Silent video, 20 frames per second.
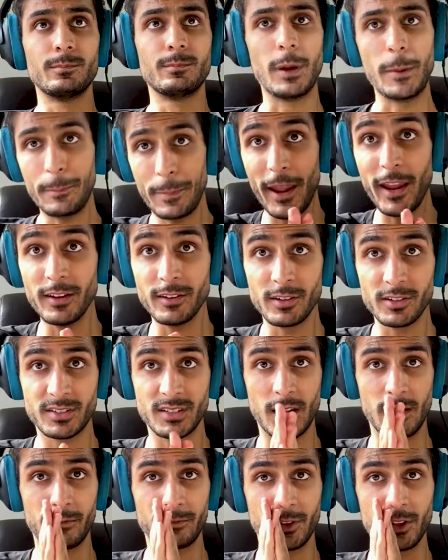Prepare
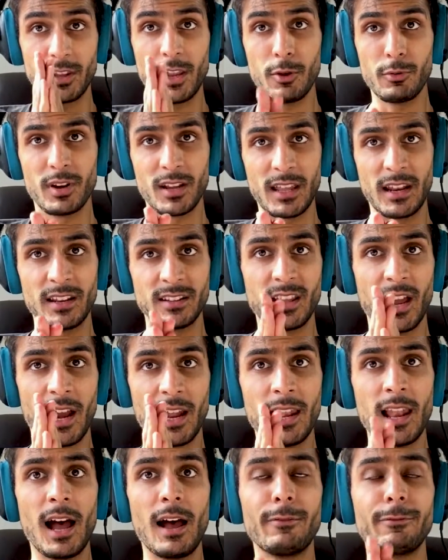yourself, today we're gonna die
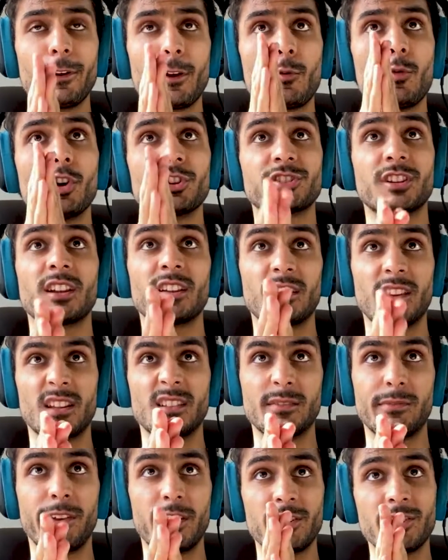laughing watching
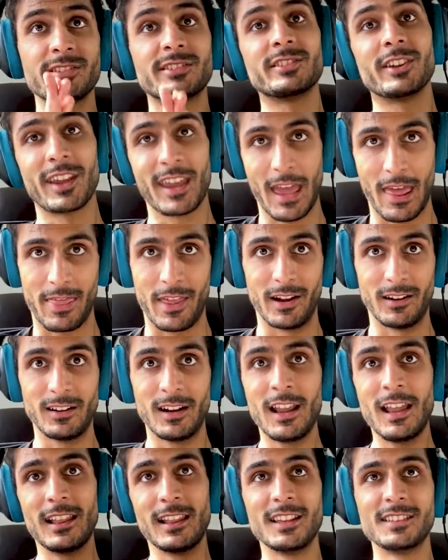these videos together.
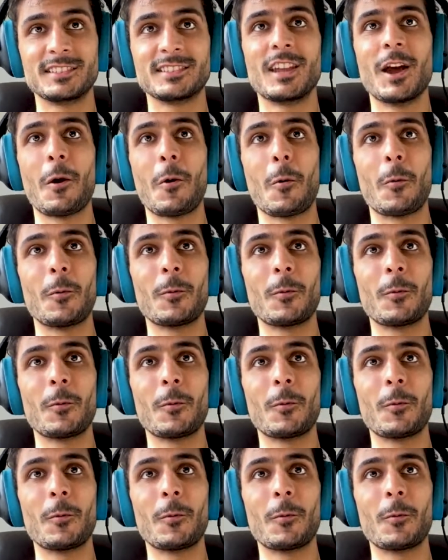Let's go.